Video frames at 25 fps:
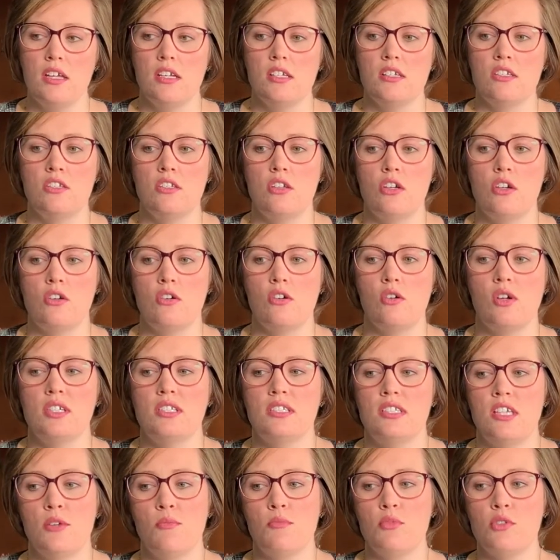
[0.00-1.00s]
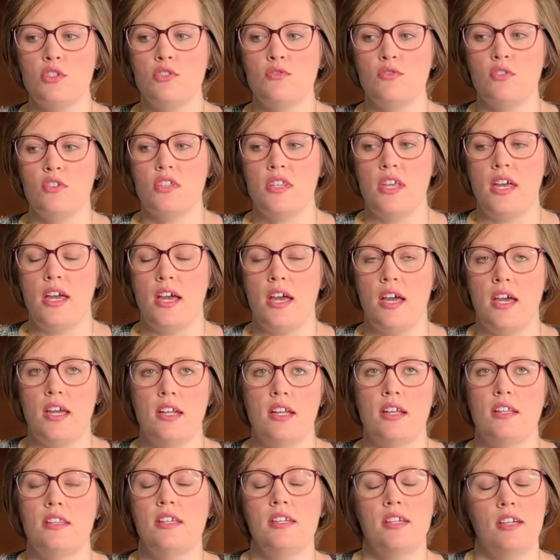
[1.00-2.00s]
So examples for that, and
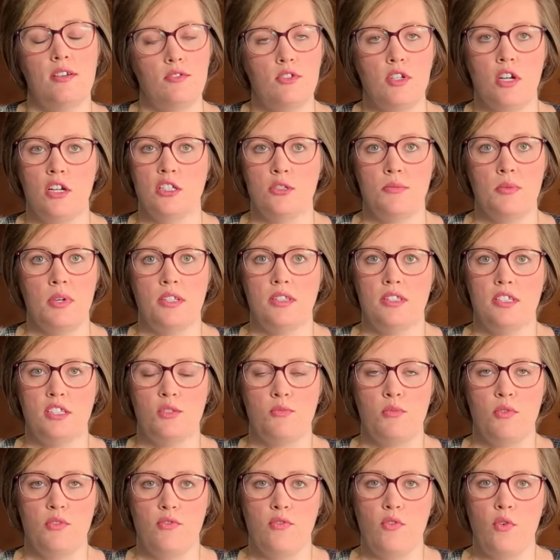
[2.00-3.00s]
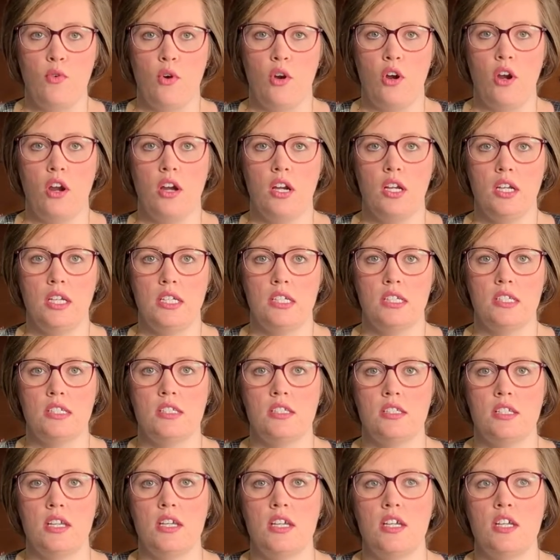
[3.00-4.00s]
I think I've talked about this before,
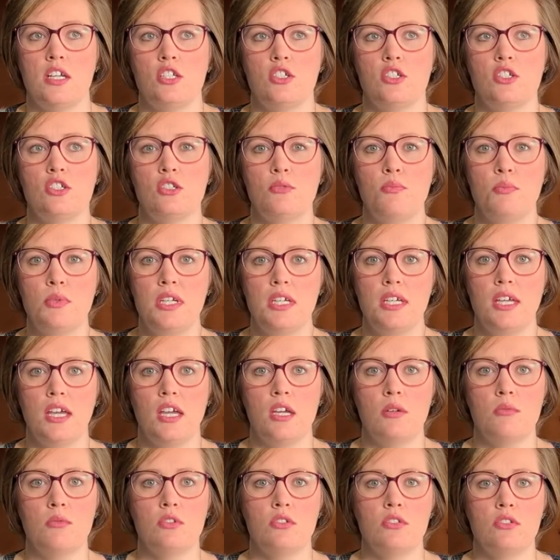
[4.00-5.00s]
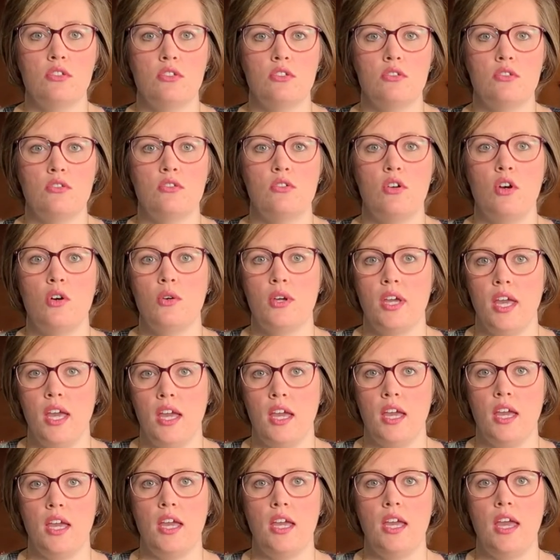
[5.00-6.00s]
is just being able to,
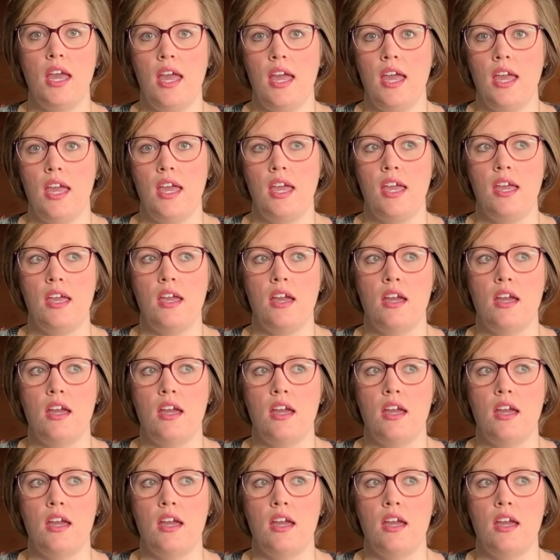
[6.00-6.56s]
okay, hey,